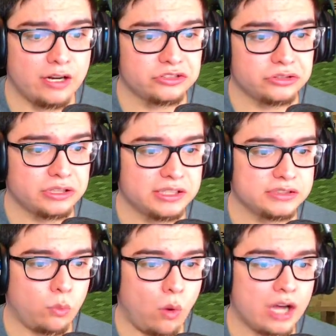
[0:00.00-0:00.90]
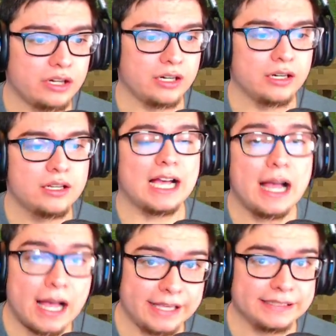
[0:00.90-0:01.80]
and also turns water to
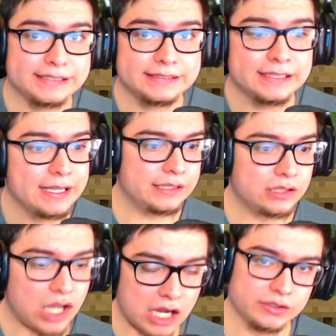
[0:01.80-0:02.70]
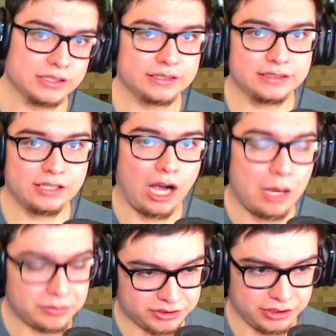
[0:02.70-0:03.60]
ice and lava to
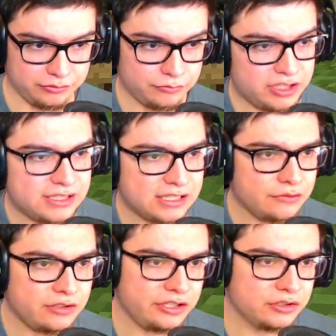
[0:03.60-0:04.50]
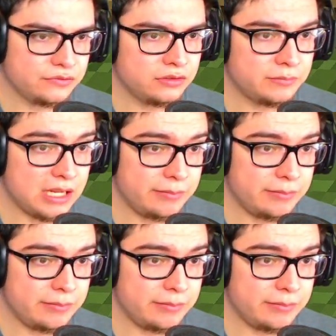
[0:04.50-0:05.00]
cobblestone, which is actually really useful in my